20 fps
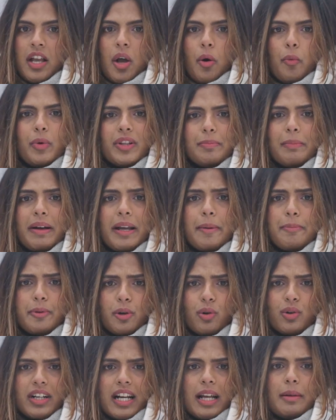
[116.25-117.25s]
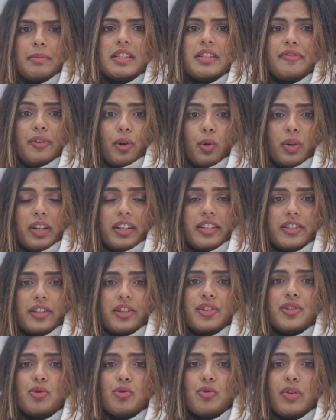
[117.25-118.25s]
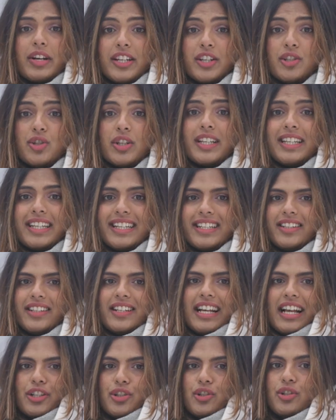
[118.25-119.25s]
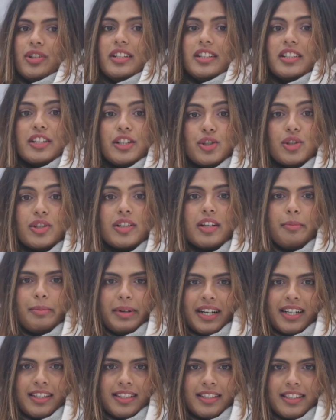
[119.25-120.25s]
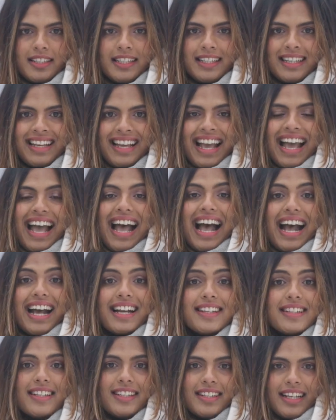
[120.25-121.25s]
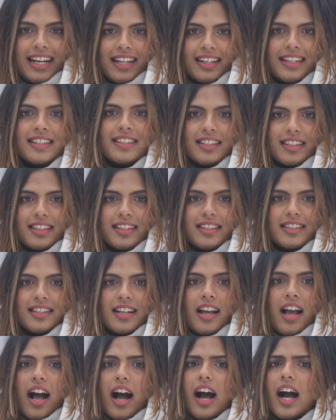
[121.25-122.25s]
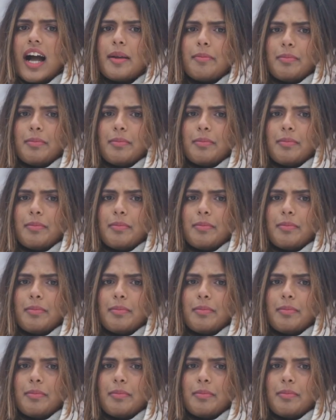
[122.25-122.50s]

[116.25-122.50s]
With my program's focus on strategic international digital marketing and analytics, I